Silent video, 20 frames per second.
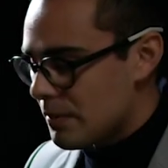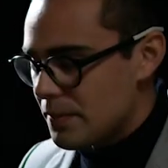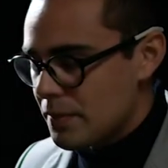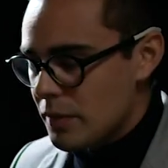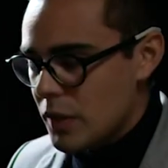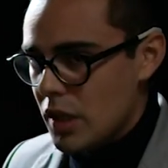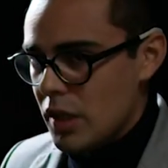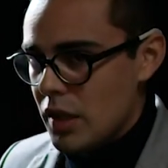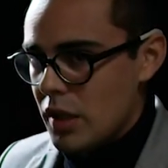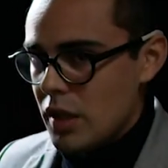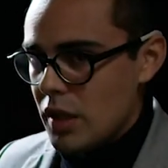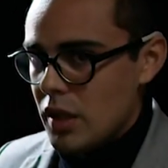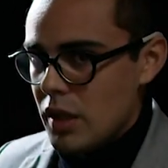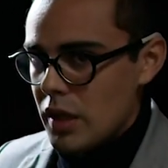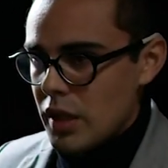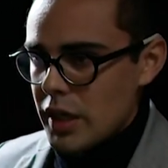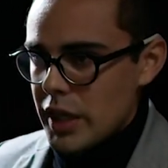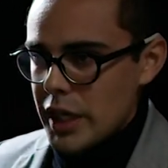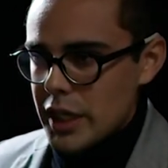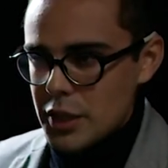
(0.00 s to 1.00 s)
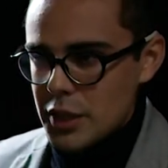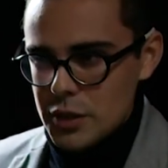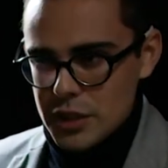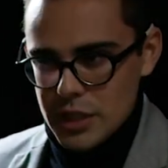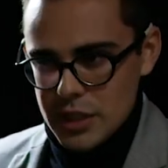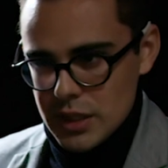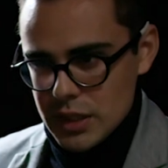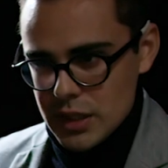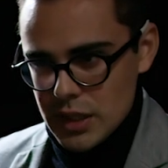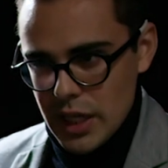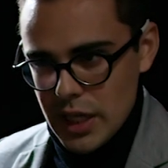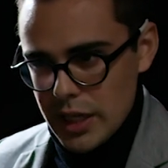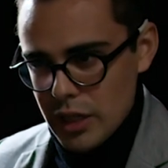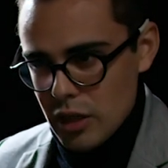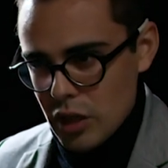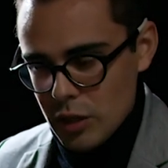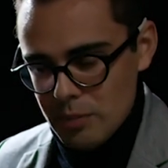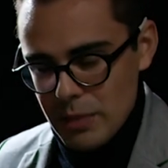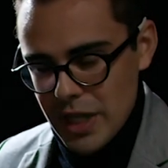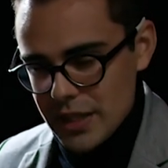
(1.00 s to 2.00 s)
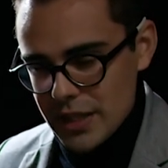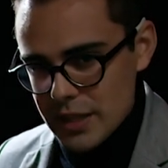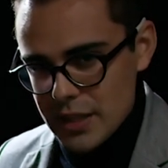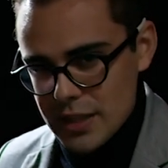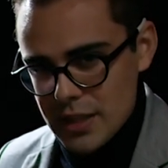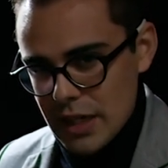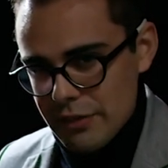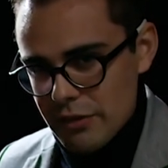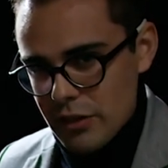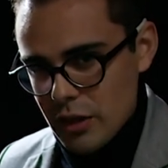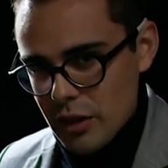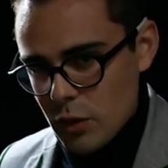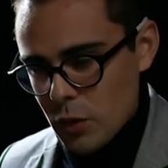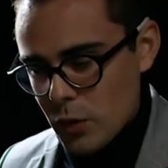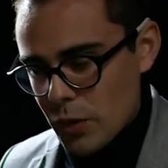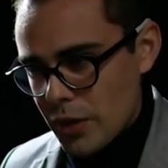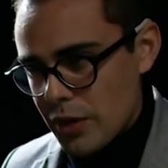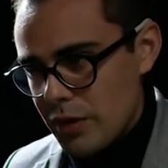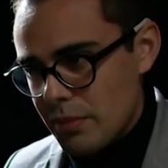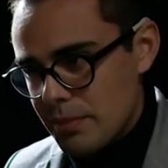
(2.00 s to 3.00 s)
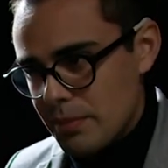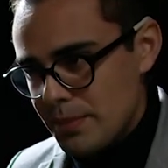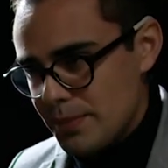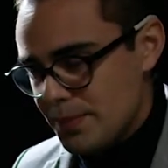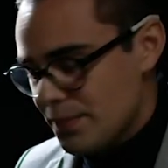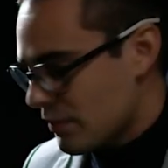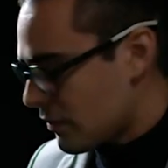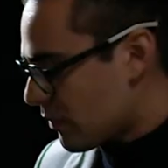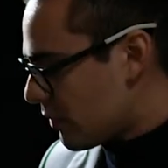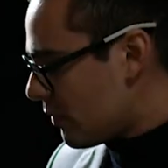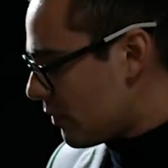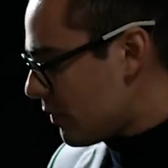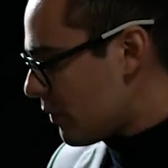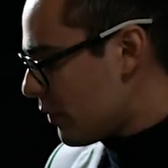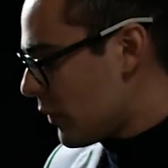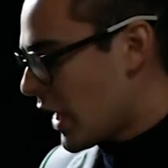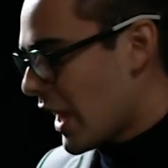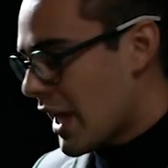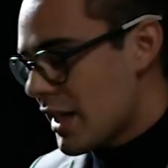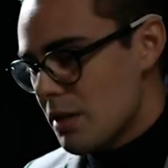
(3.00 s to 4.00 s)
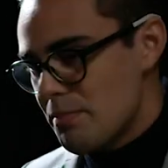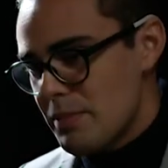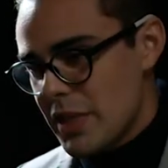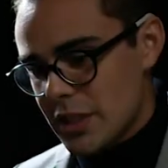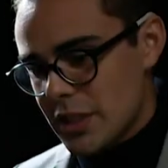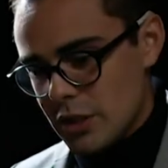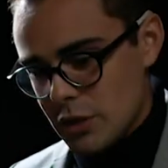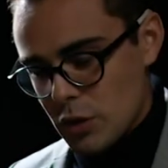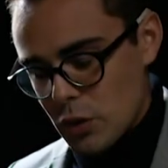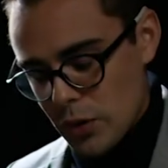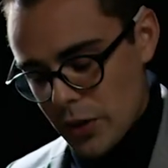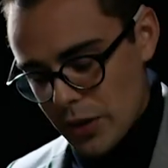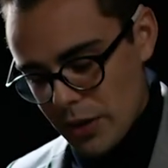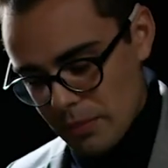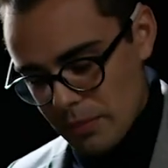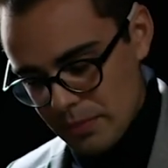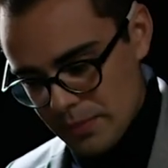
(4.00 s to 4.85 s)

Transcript: it uses an augmented 7th chord, and a mixed chord.